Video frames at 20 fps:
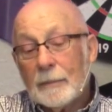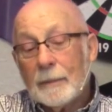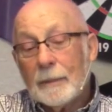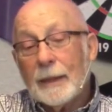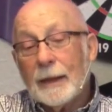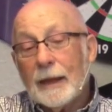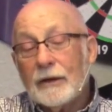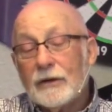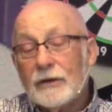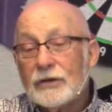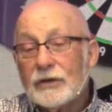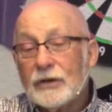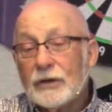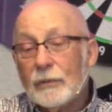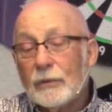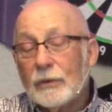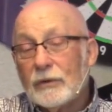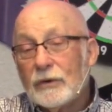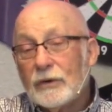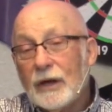And she
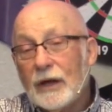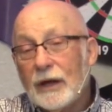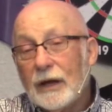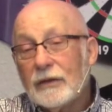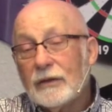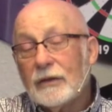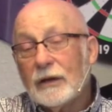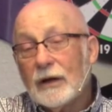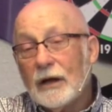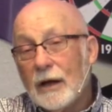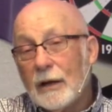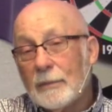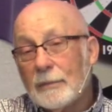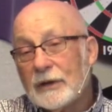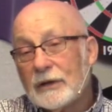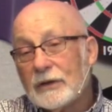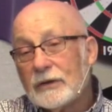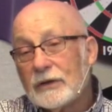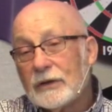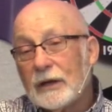would take the
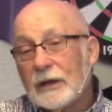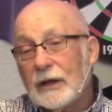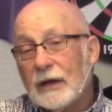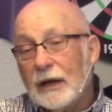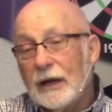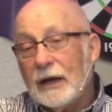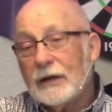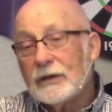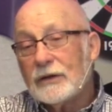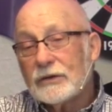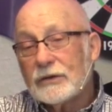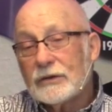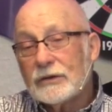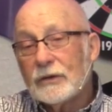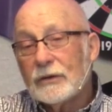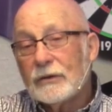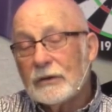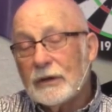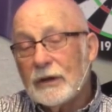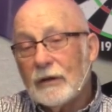comments that each
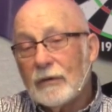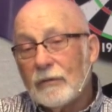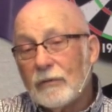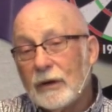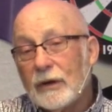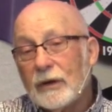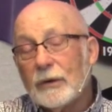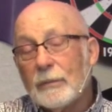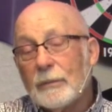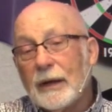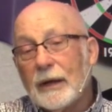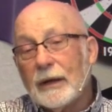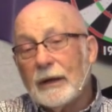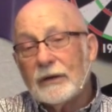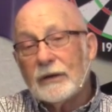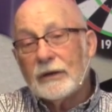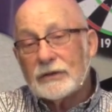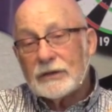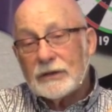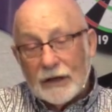student had written
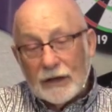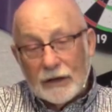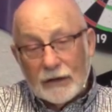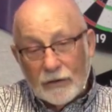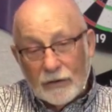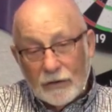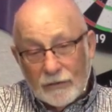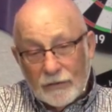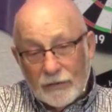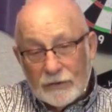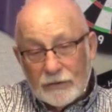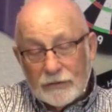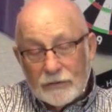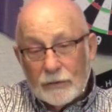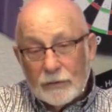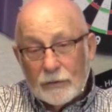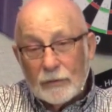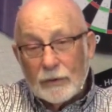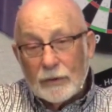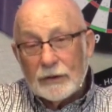about this
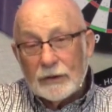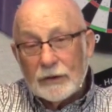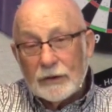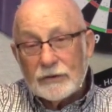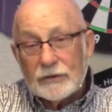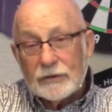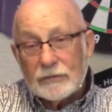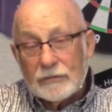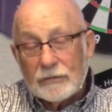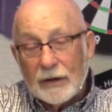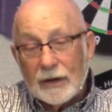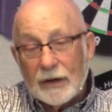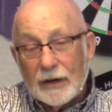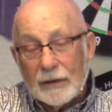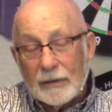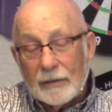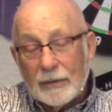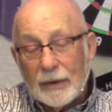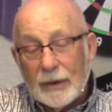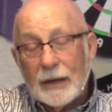individual one that she was
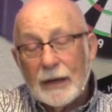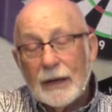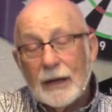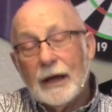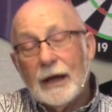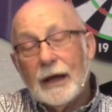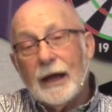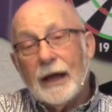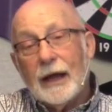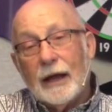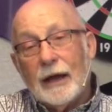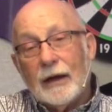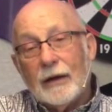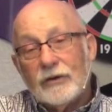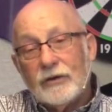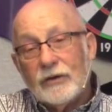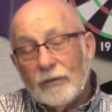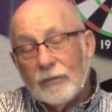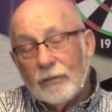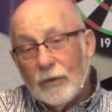writing,
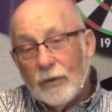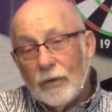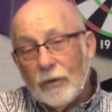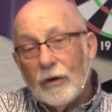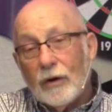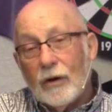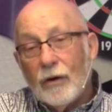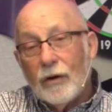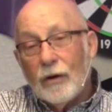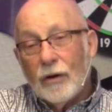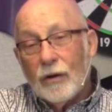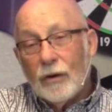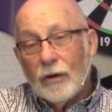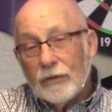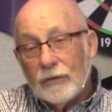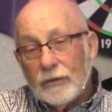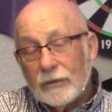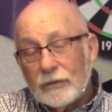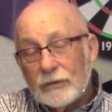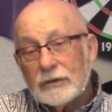and she wrote
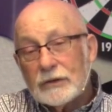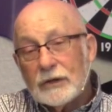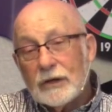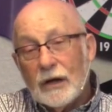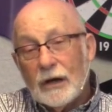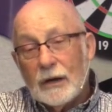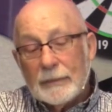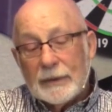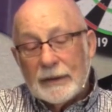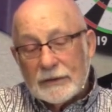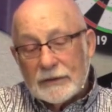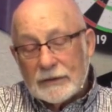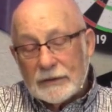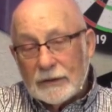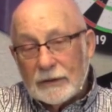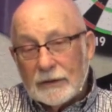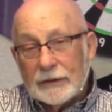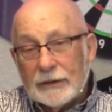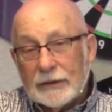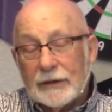all of those comments
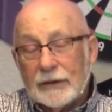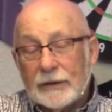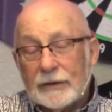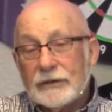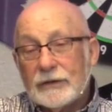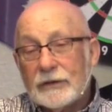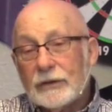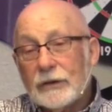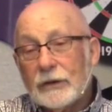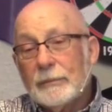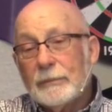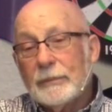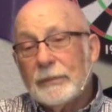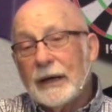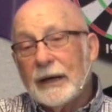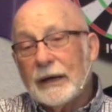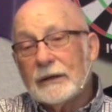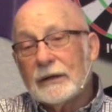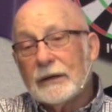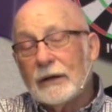on there, and she took them
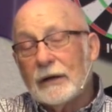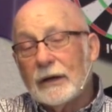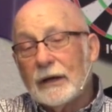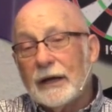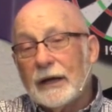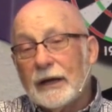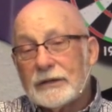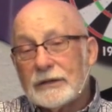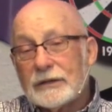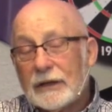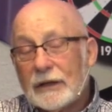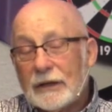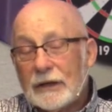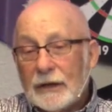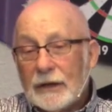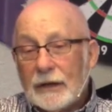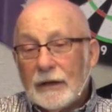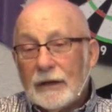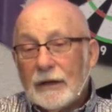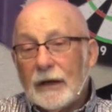back to class
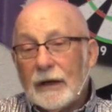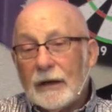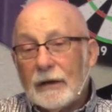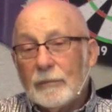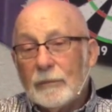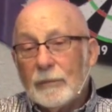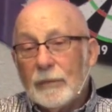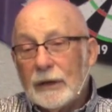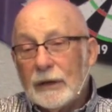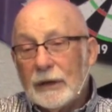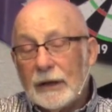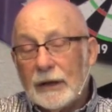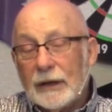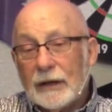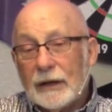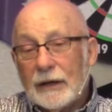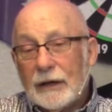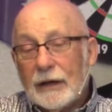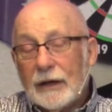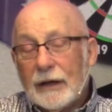that Monday.